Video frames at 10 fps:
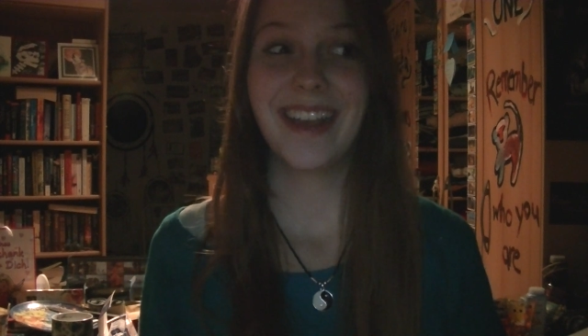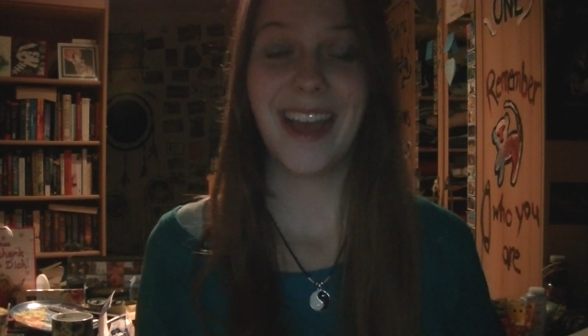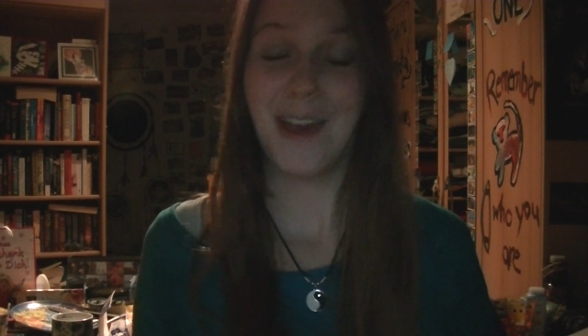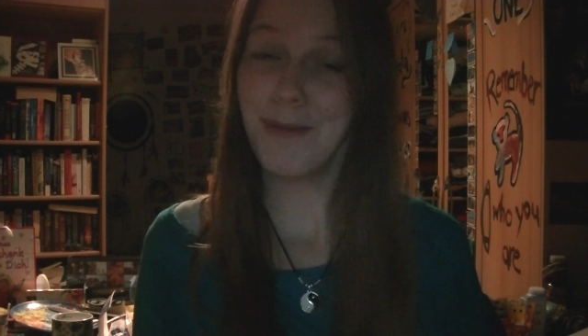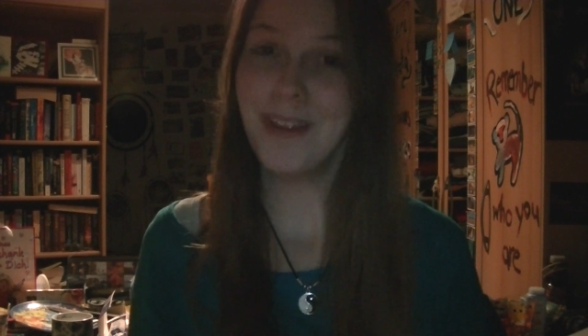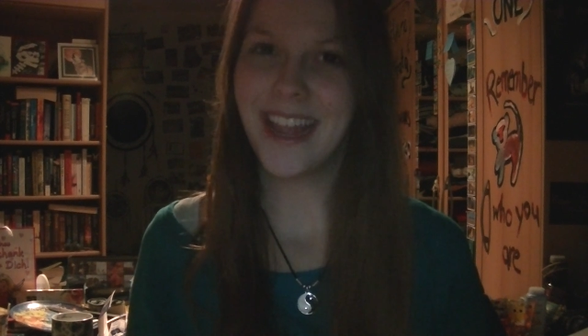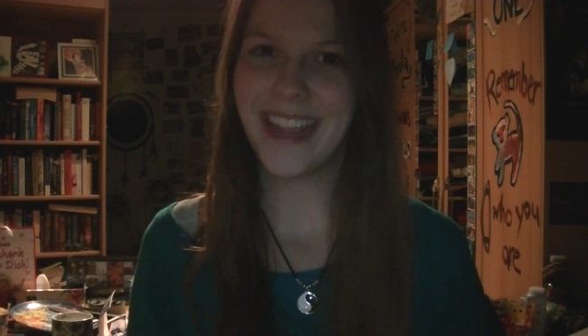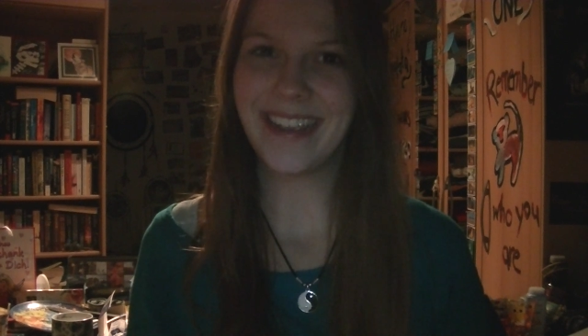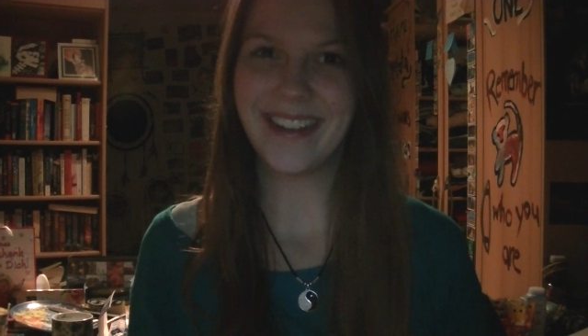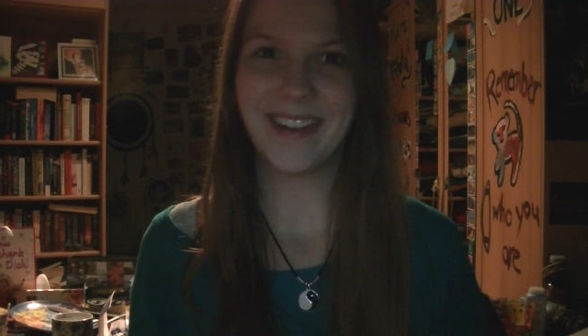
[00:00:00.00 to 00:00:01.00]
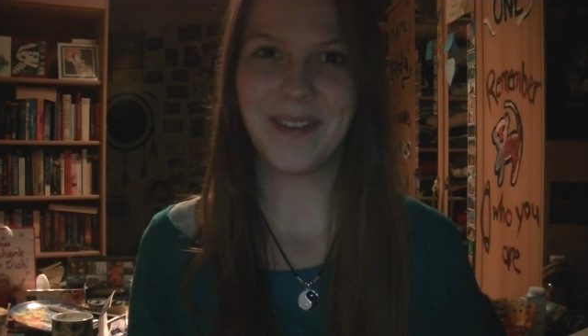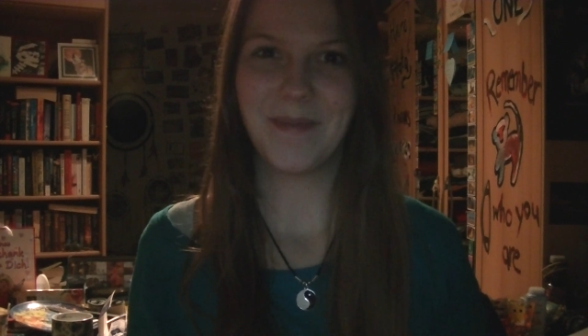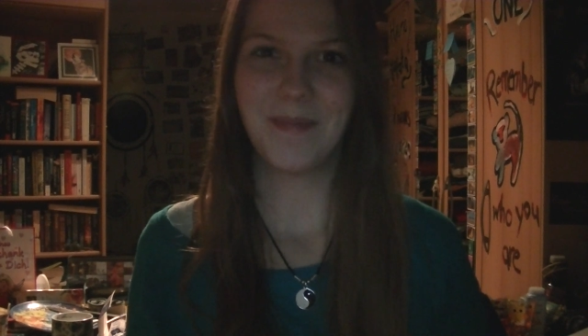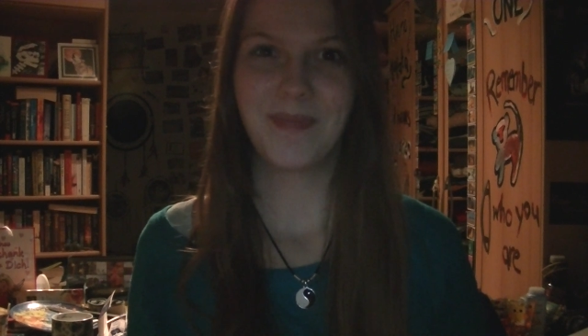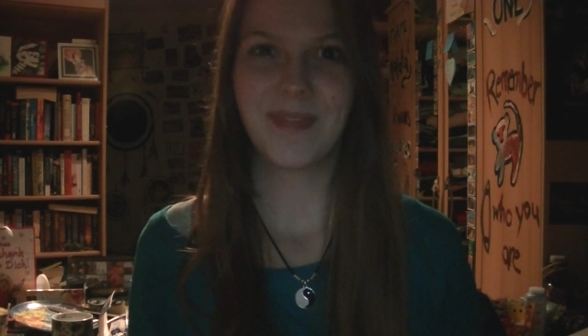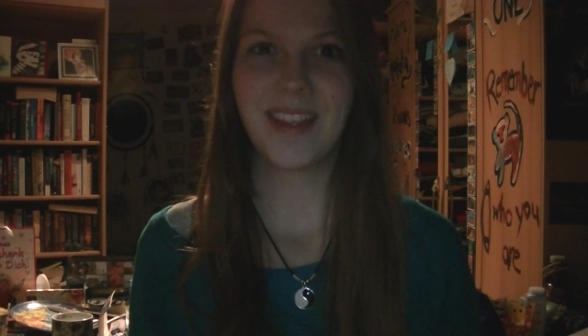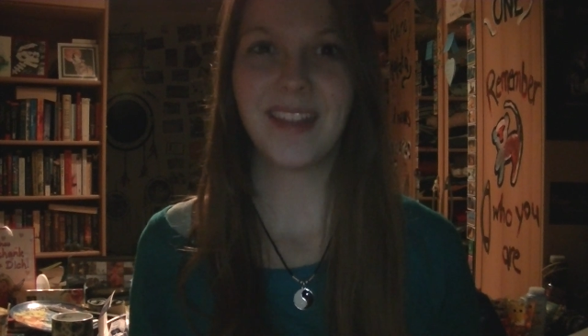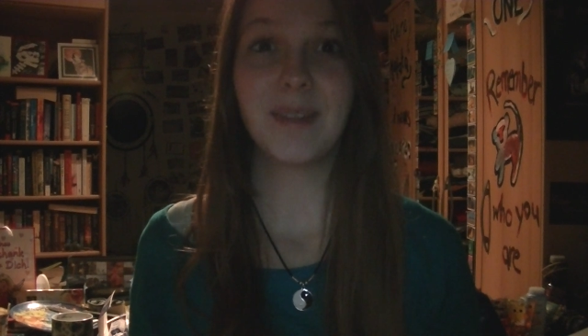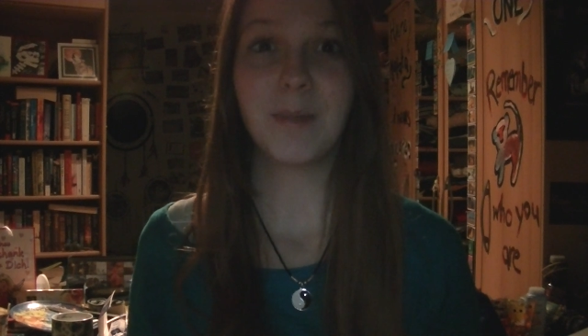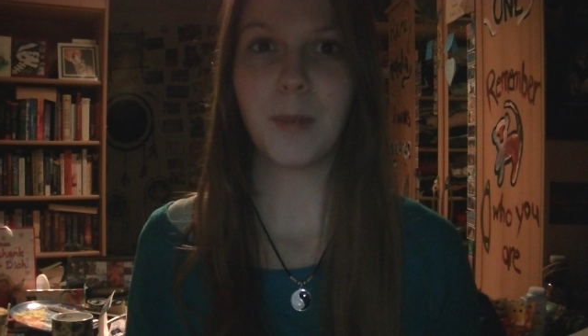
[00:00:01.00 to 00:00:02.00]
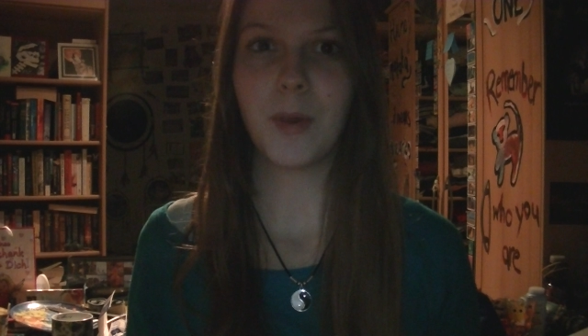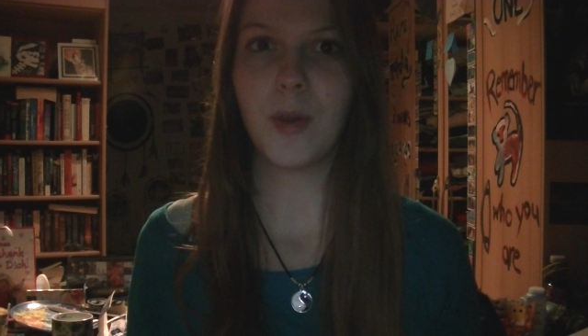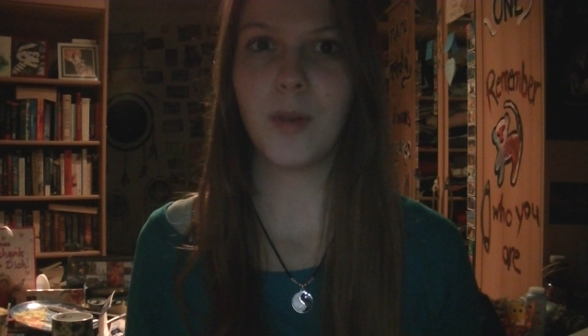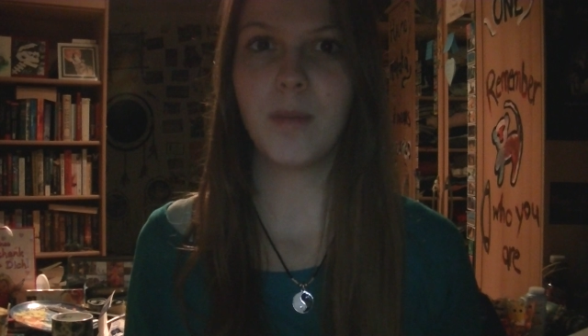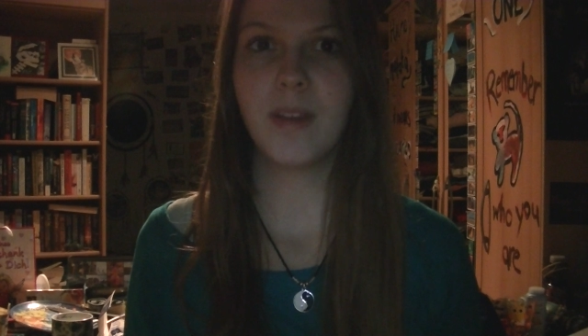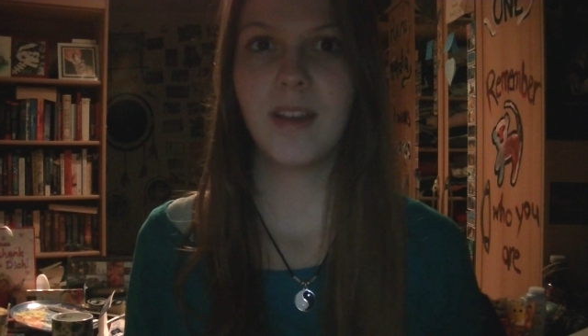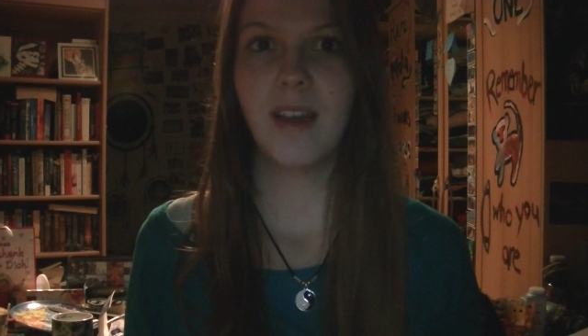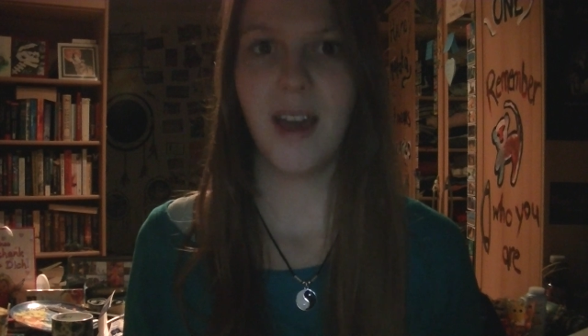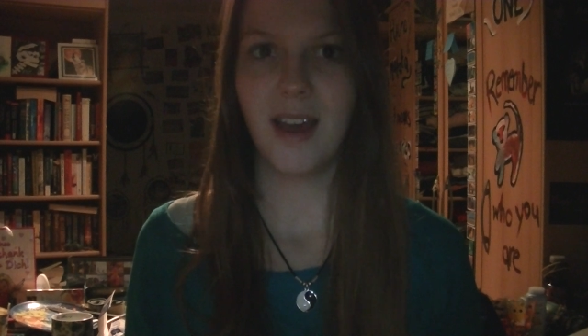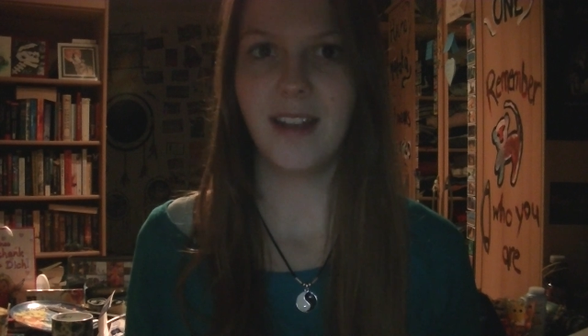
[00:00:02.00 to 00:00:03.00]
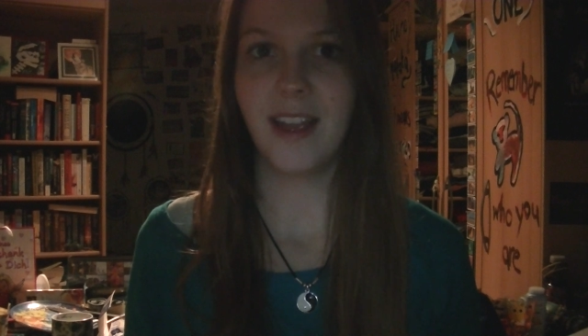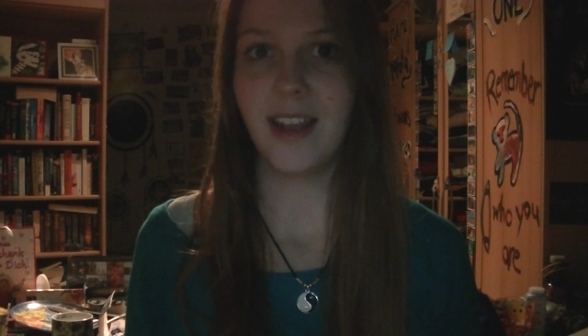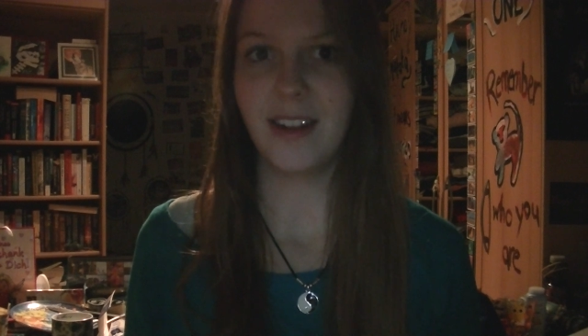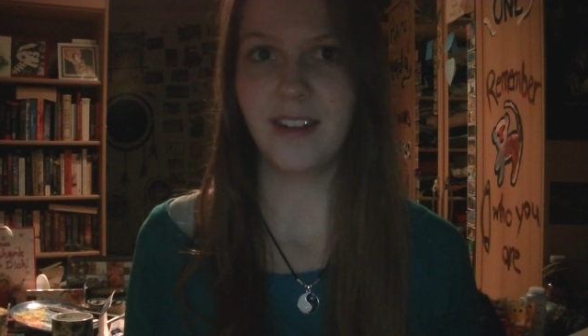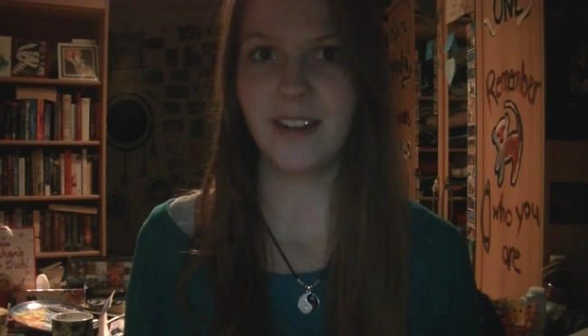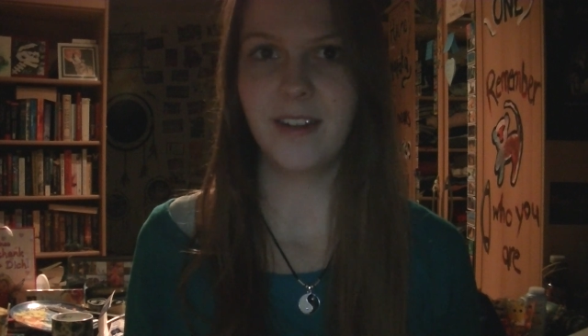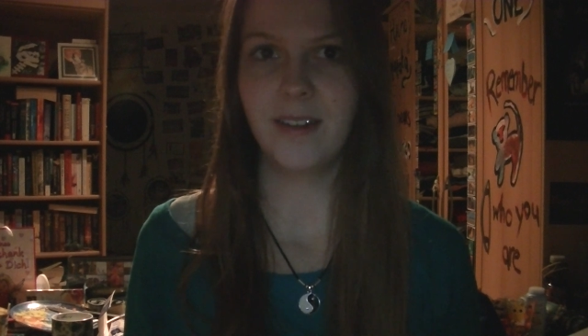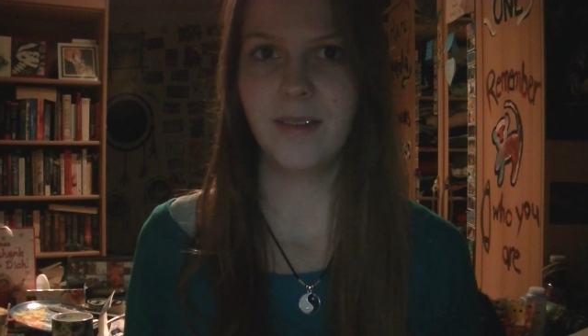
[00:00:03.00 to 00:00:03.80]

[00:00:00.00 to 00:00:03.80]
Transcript: I hope you like it. This is my poem, Unedited.